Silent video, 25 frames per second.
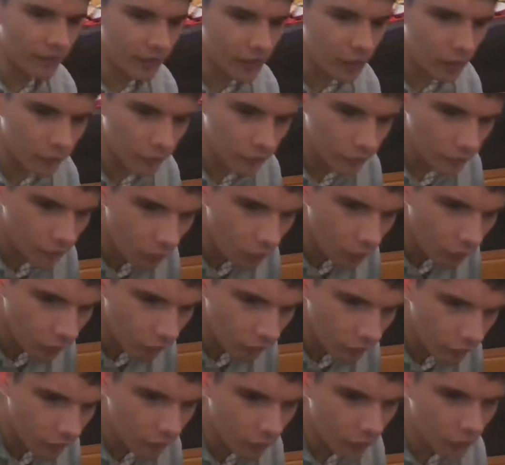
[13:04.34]
It costs
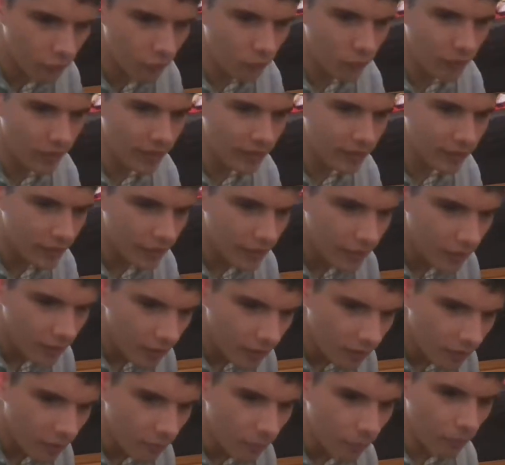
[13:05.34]
200 and odd quid,
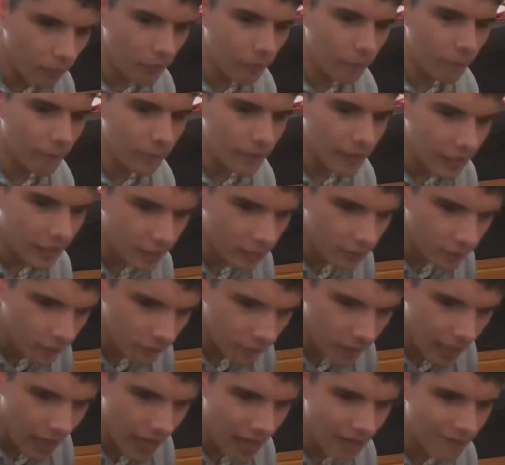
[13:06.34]
but it
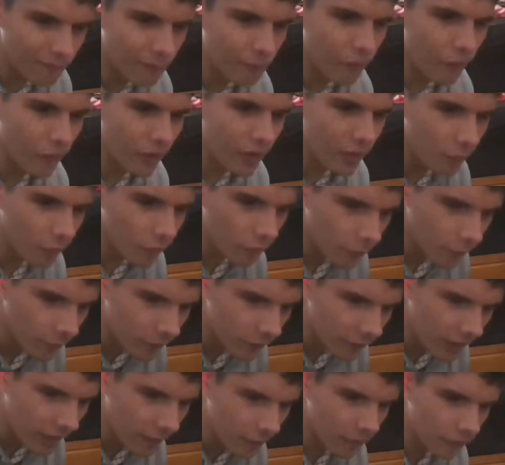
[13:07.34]
doesn't have pretty much the
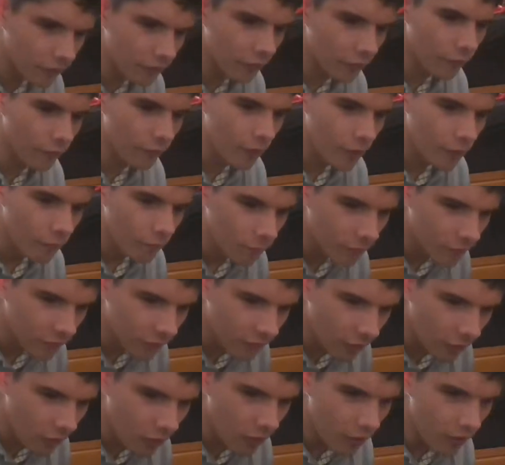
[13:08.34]
same stuff. For
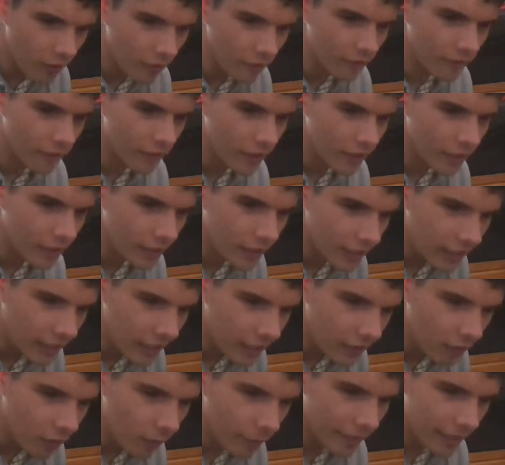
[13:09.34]
starters,
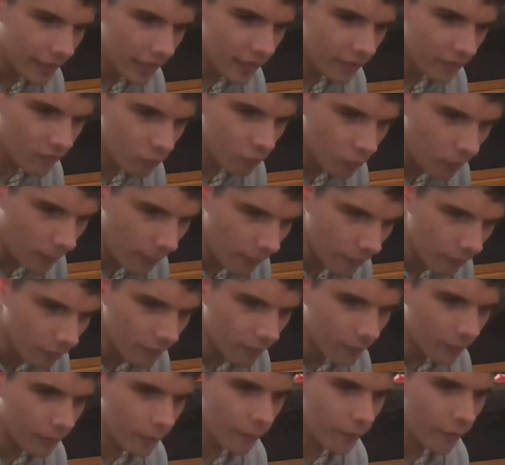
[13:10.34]
it only has
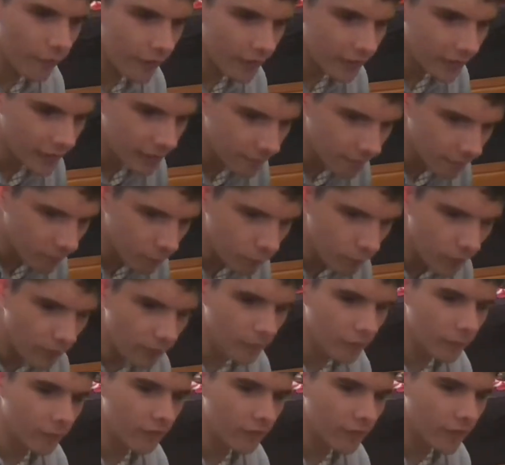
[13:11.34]
130 different
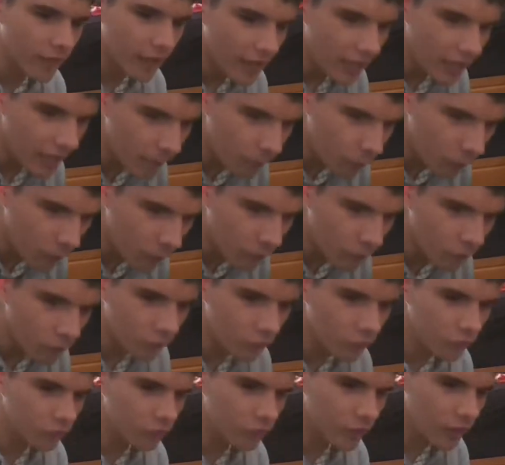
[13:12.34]
rhythms and
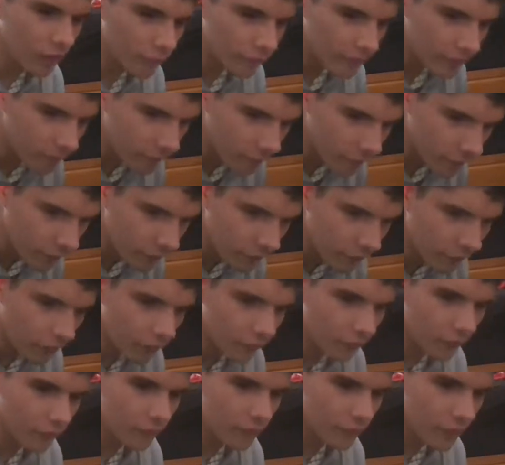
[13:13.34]
112 different
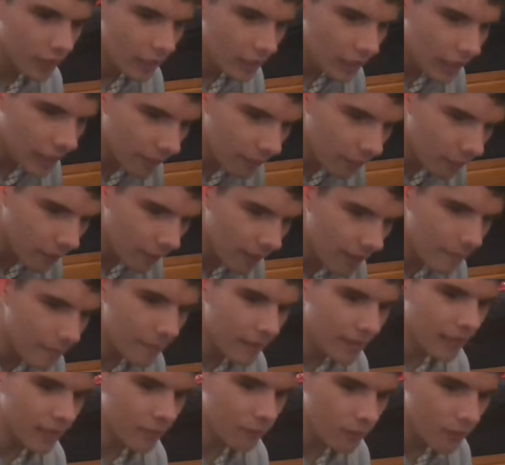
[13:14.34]
songs, and not that
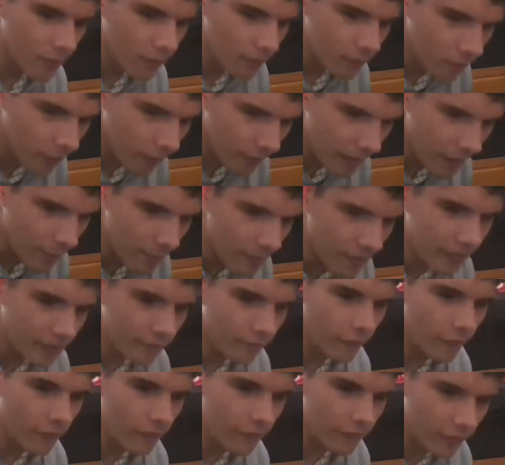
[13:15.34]
many
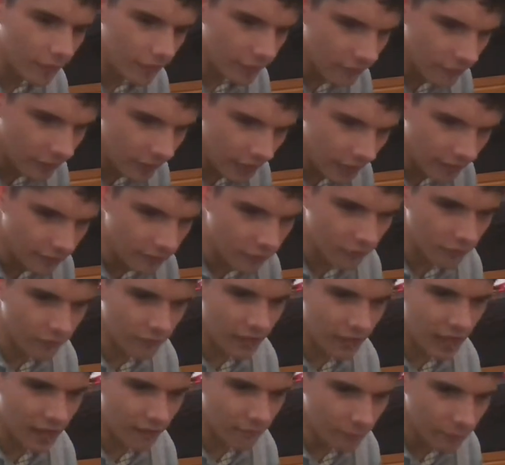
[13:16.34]
voices. It doesn't
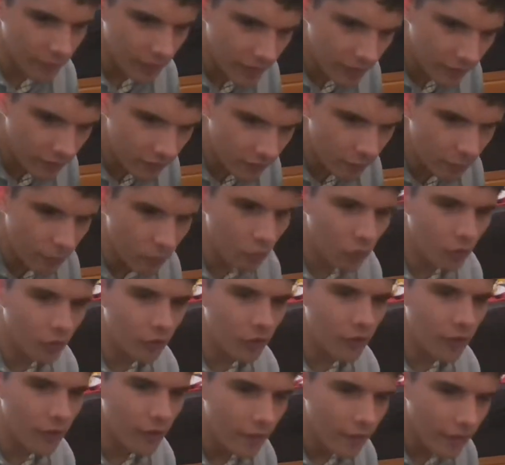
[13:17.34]
have MIDI
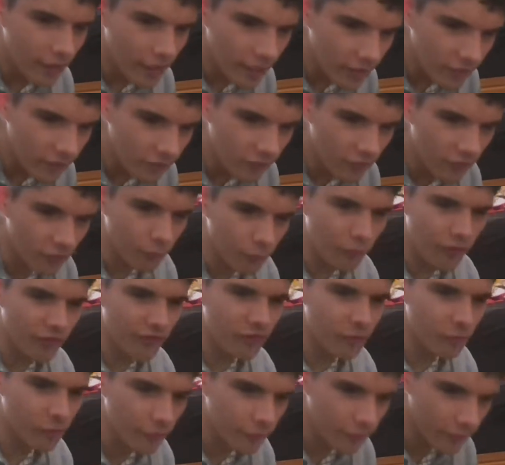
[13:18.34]
support. It's just
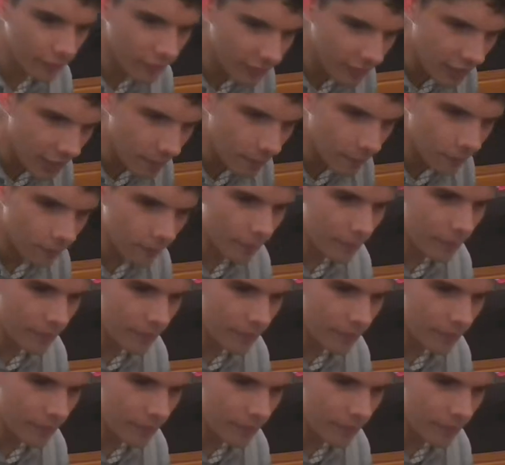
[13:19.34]
pretty much the same as the